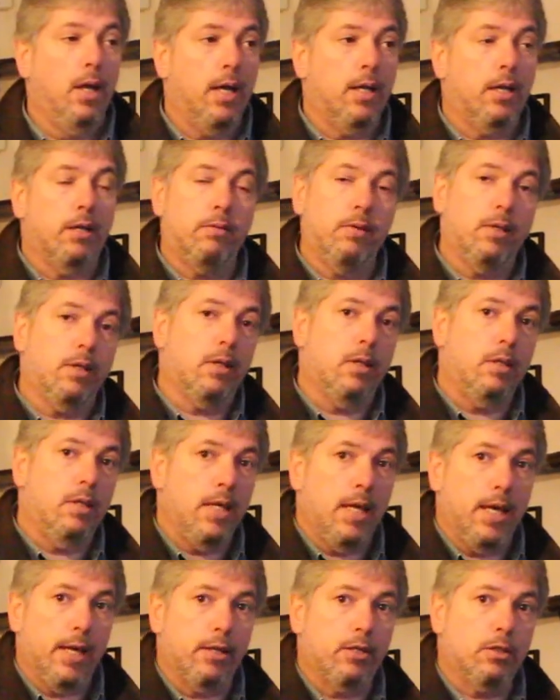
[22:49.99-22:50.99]
And I think
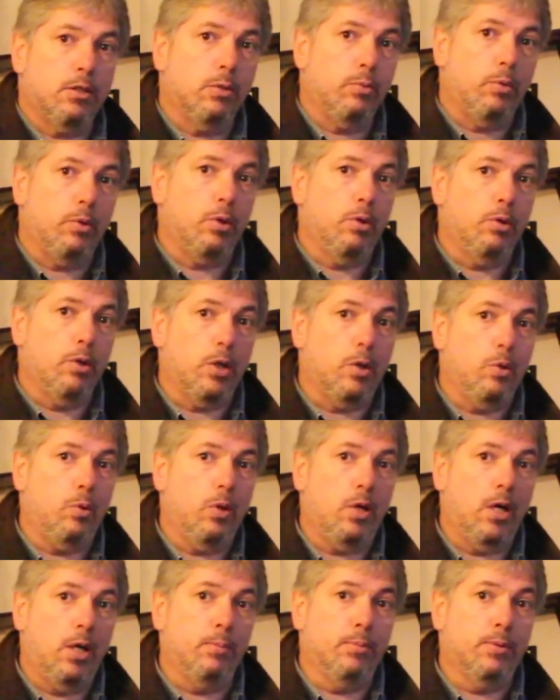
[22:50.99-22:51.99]
next we're going to
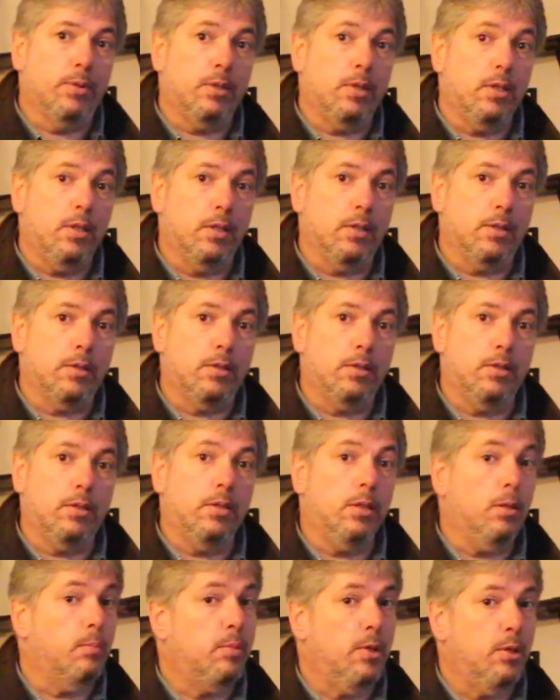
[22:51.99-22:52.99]
go upstairs to
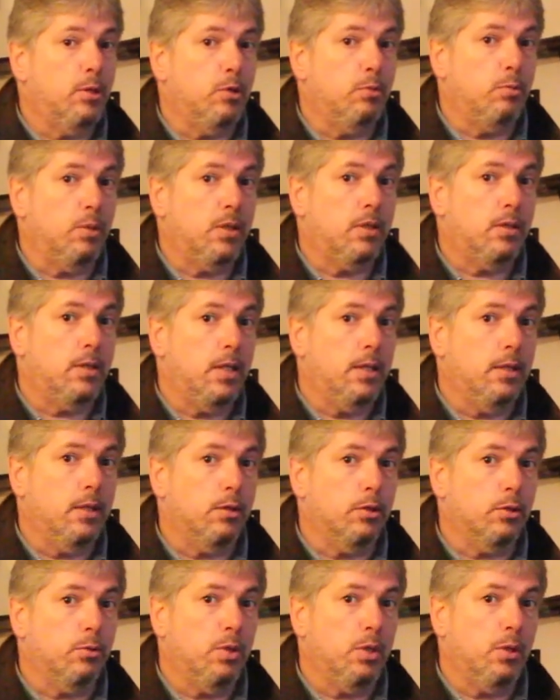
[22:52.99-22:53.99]
see the bedroom he stayed
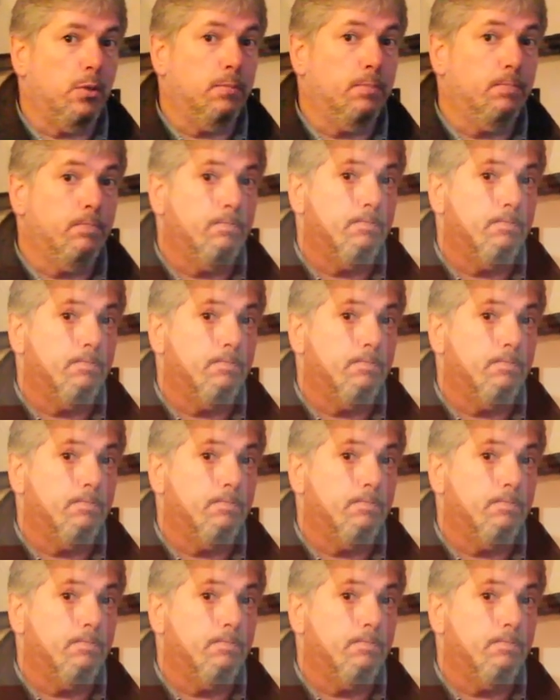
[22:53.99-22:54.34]
in as well.